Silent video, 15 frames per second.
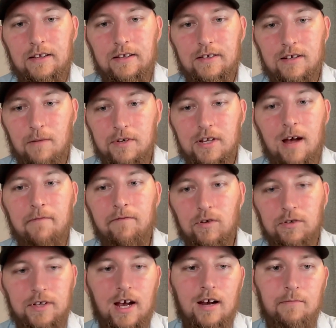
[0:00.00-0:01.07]
in the summertime
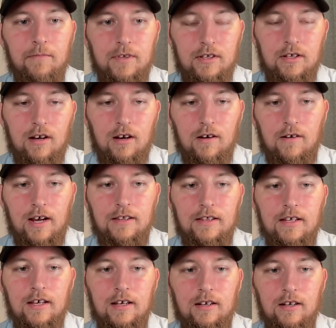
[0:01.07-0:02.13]
full time,
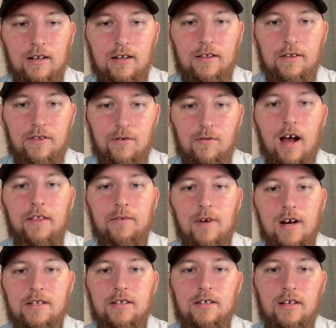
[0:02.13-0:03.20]
and then throughout the
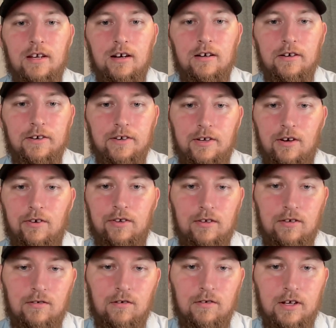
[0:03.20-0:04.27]
rest of the year,
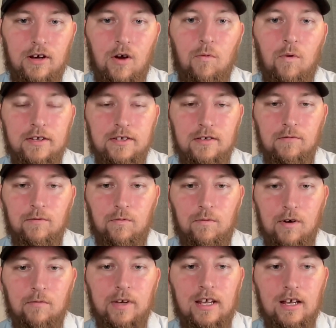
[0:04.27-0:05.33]
you only go
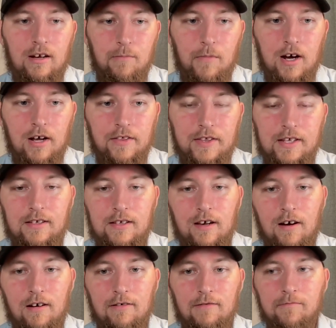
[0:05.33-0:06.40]
one weekend a month.
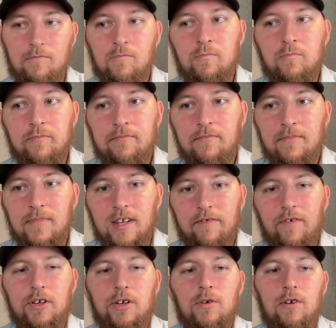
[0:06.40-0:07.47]
So
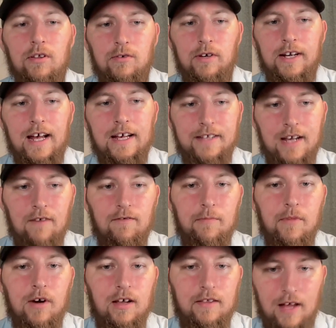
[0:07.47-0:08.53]
for 2 or 3 days
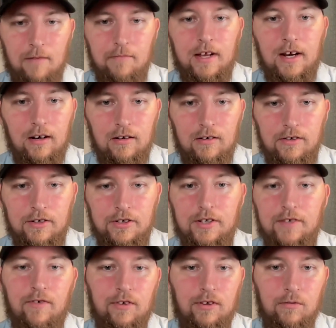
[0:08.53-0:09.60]
every month, I'm there
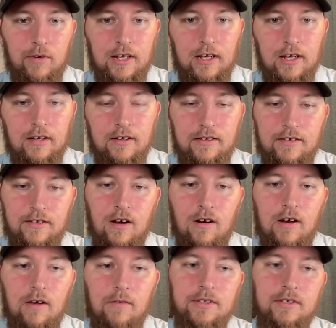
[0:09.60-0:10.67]
just for the weekend.
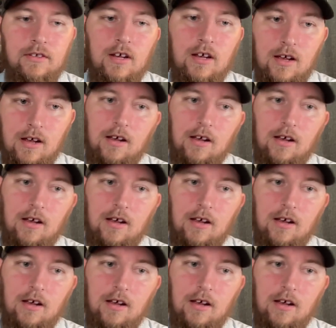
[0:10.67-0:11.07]
So it was